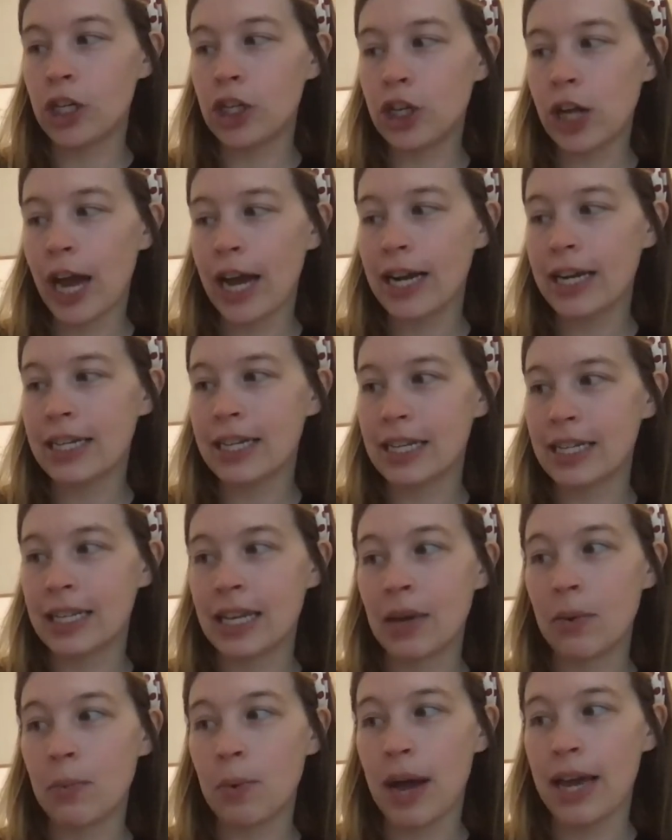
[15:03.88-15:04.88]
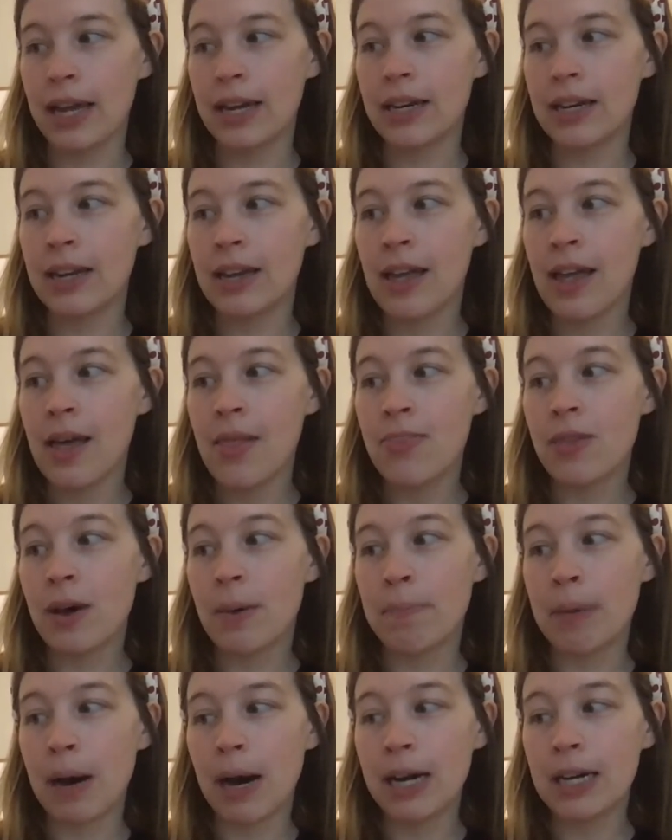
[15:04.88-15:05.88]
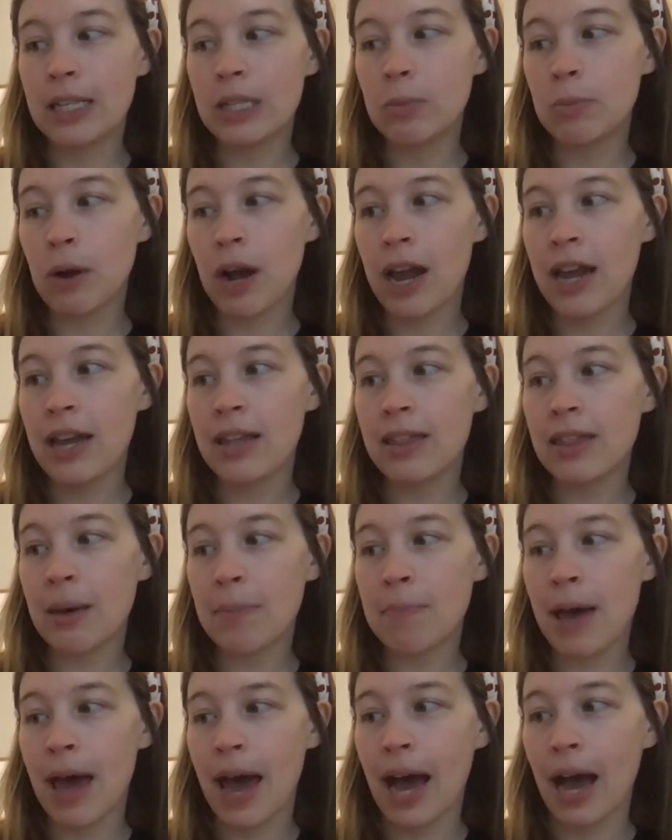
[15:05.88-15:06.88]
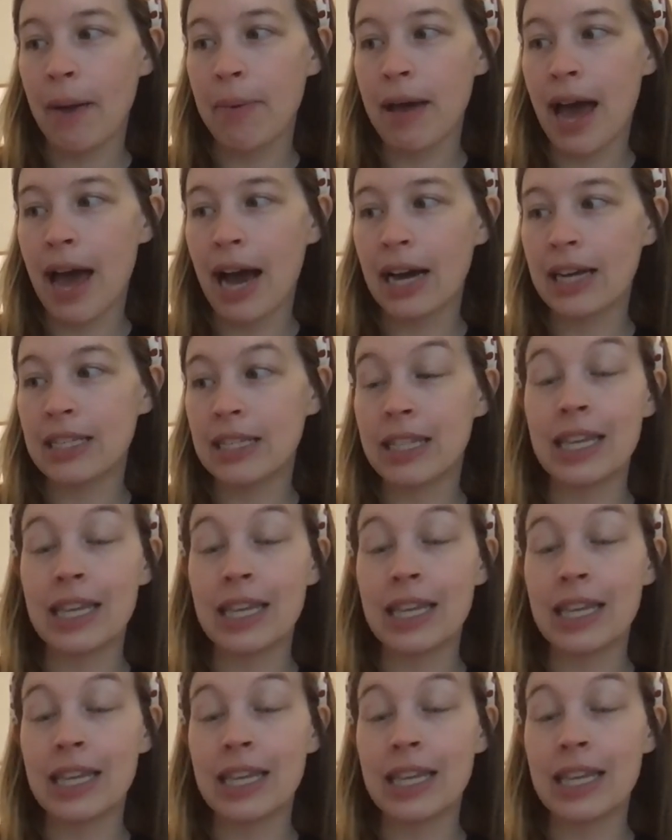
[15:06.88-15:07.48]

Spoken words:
checked as he went. The bug spray, the backpacks,